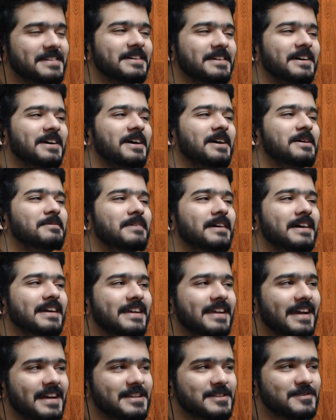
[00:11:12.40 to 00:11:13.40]
oh my
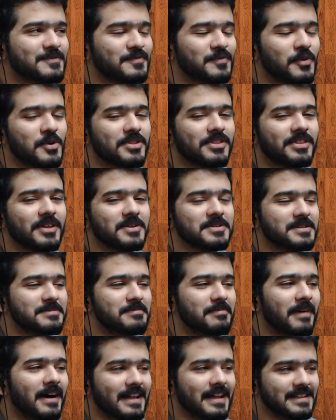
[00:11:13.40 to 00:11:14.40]
god, it's 4,000
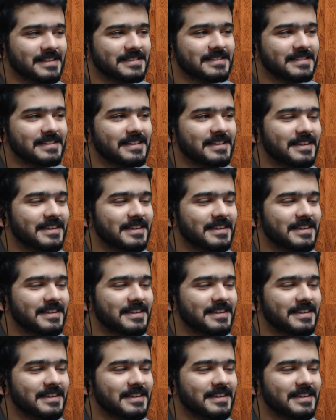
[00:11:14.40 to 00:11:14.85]
miles.